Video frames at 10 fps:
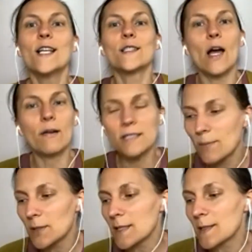I was
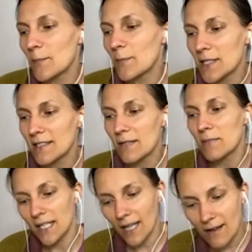able to support
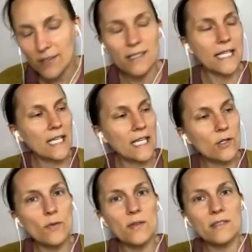somebody else. He can
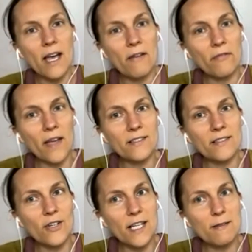do this a lot
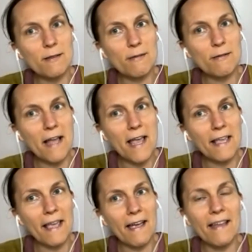faster and easier than I
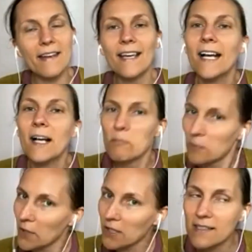can. Build
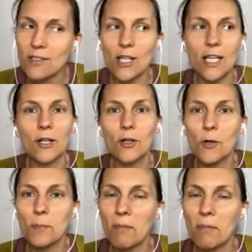us a chicken
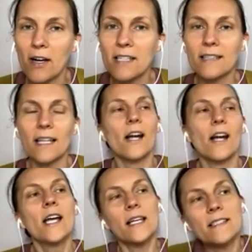coop and parked it there.
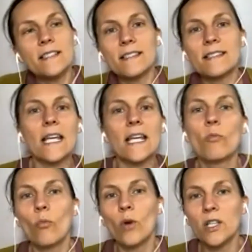It's the same
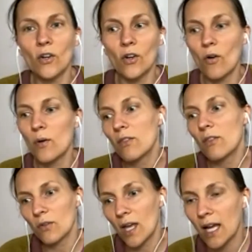when you're going
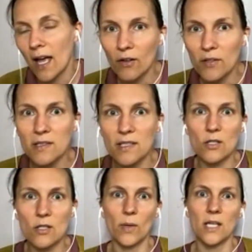through, like, a health
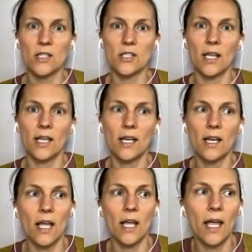situation,
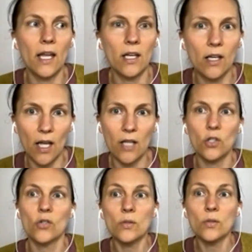and
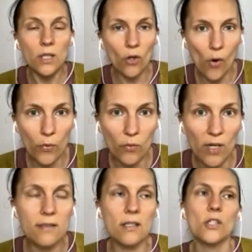you're doing your own
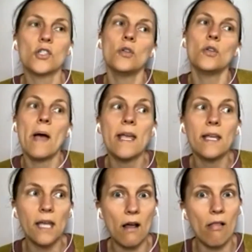research. You might
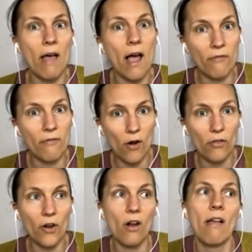get a lot
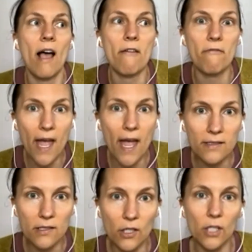farther a lot
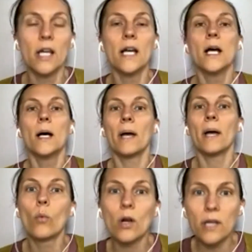faster by
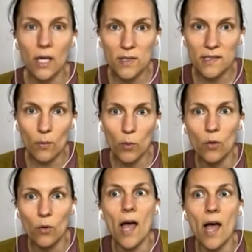working with someone
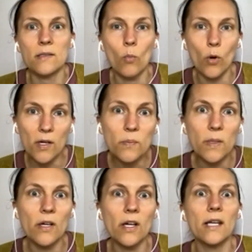who has more
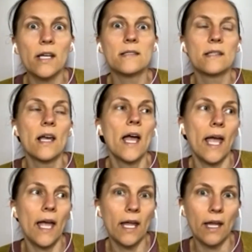experience
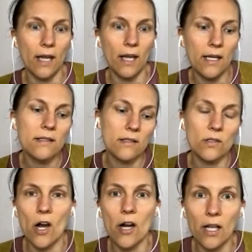and isn't
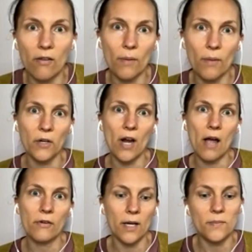starting from the
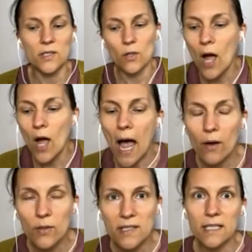ground up. So I
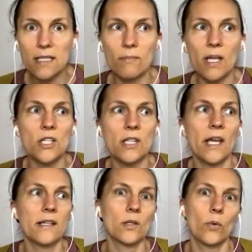always like to mention that
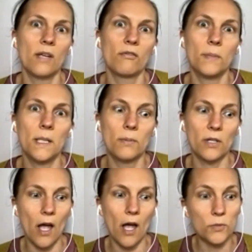as a way for people to
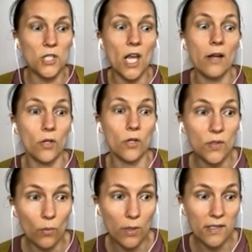help check their
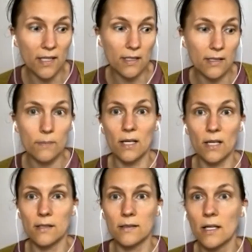sources,
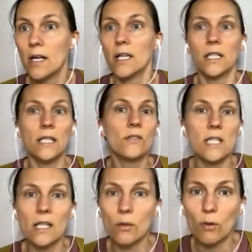because even
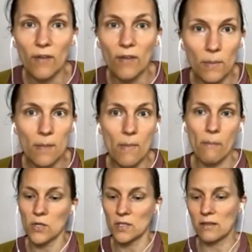dealing with family
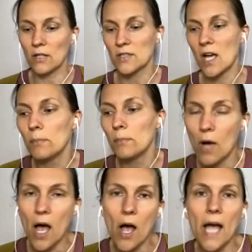members, and they'll tell me, well,
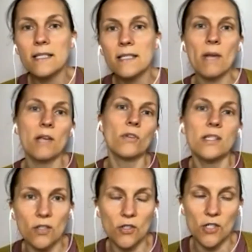I did my
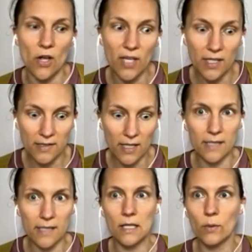research on this and I
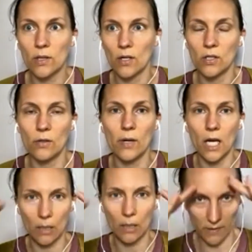see what they're doing,
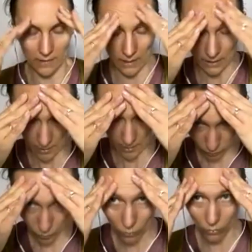and I'm just thinking, like,
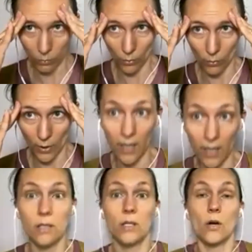oh boy,
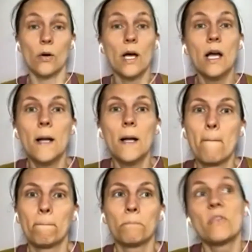
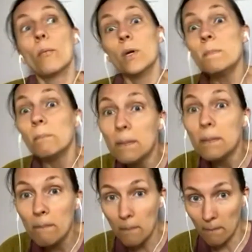that wouldn't
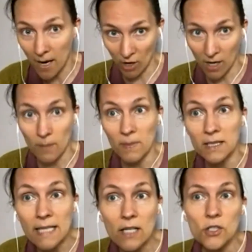be my
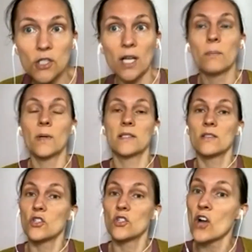recommendation, but
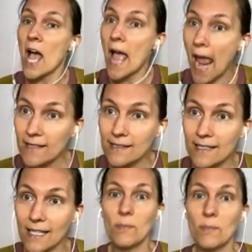since you're not
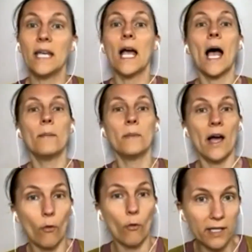asking me, I'm
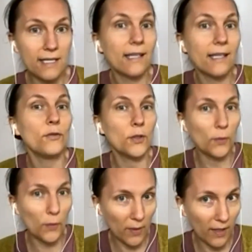not going to give
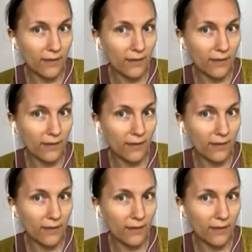you